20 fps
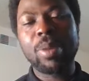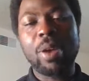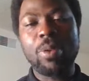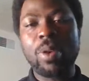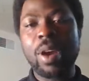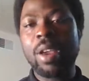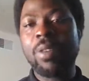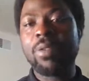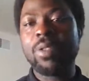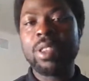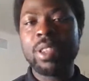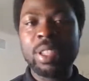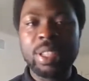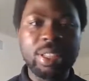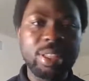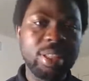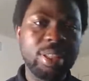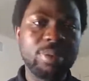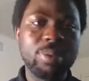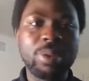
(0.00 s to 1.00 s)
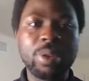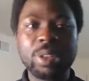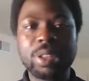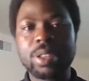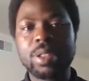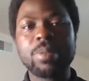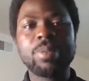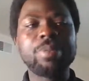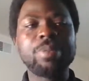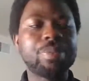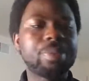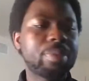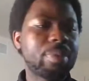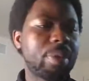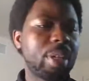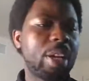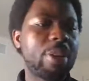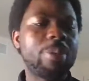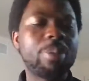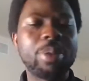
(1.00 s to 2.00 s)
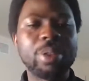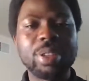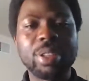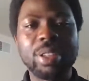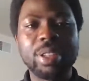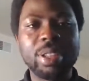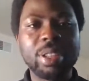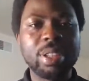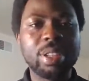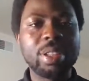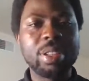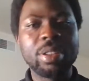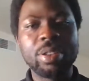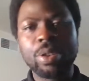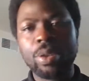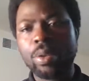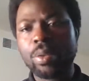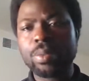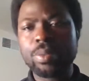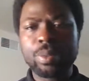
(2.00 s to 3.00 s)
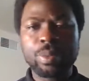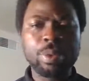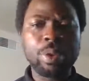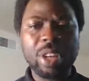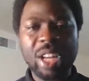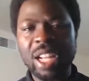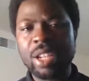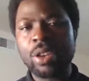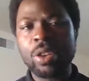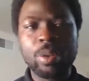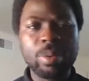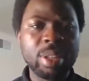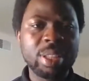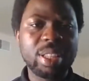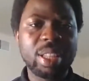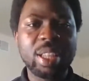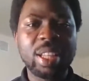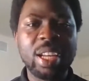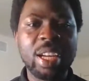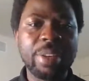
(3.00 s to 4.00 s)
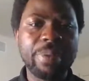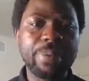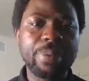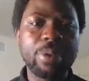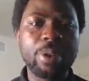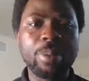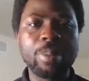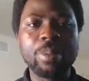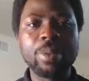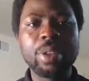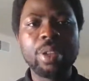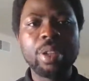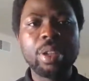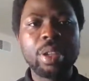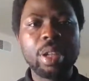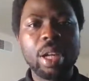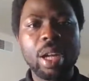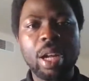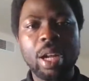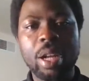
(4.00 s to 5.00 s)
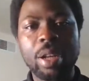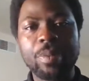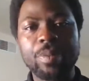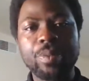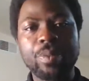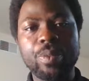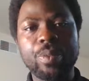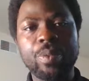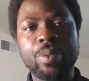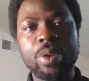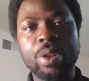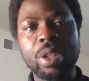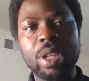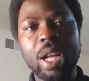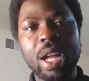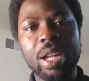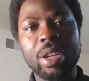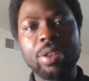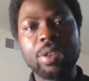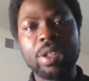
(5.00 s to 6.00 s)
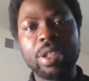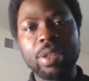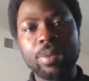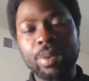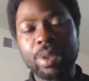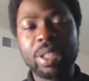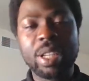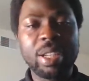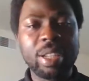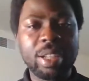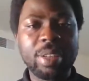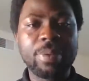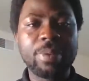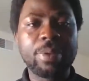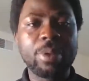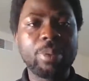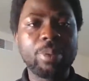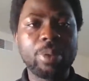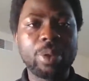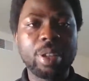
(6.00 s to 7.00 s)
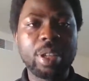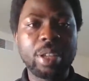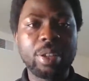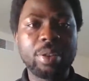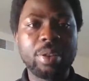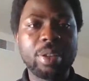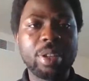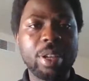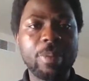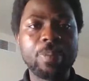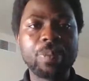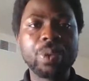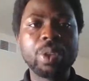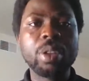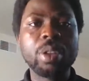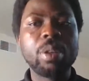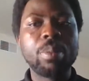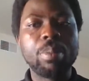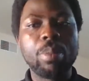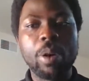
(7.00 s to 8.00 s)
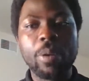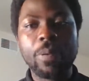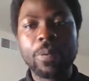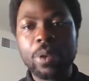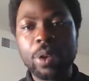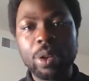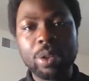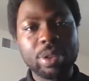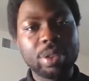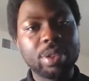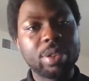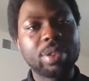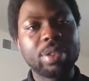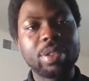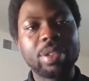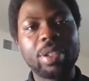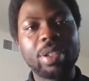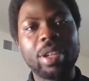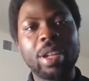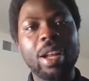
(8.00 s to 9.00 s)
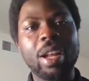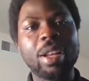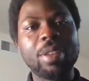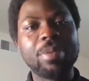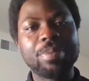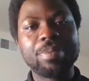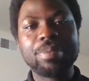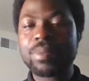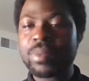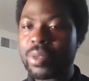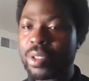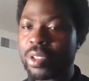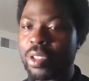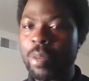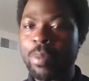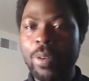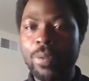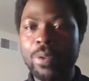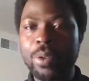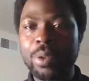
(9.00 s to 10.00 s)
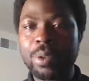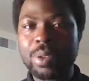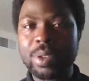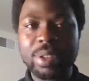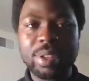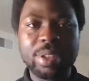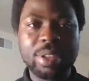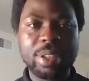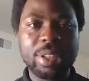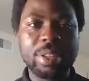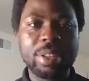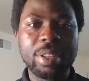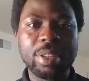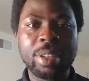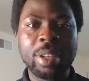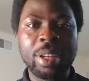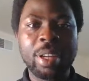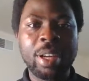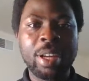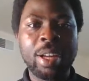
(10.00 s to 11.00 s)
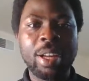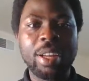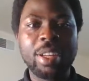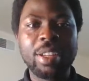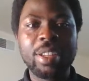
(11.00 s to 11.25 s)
wife did, what everybody did. We can always learn from one another. We can learn from one another. But of course, some of those uh,